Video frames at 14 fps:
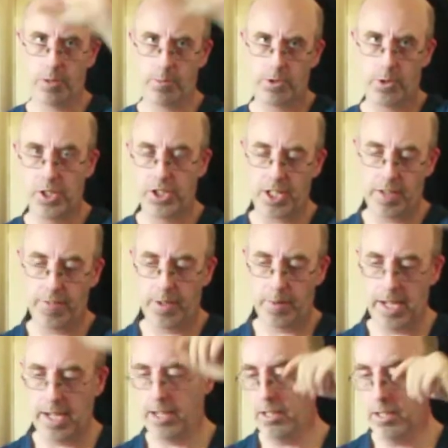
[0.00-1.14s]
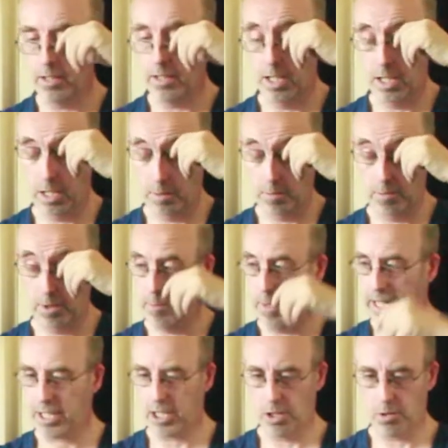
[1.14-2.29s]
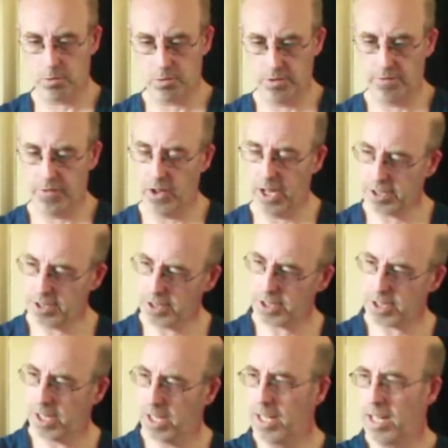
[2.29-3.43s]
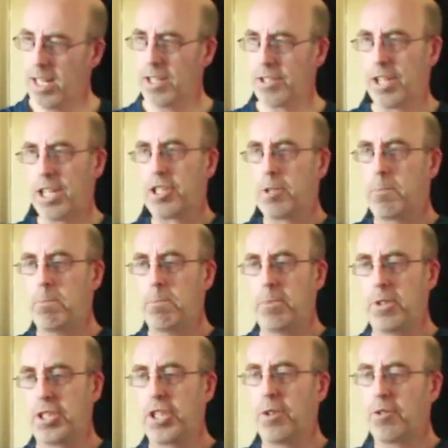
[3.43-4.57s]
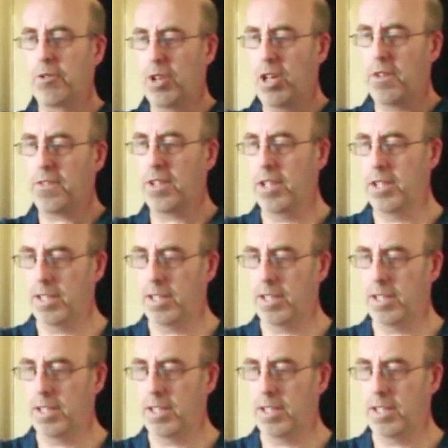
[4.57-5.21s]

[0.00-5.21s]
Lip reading: I'm doing stuff up there about the goggles and visors. That's the Pursuit Craft.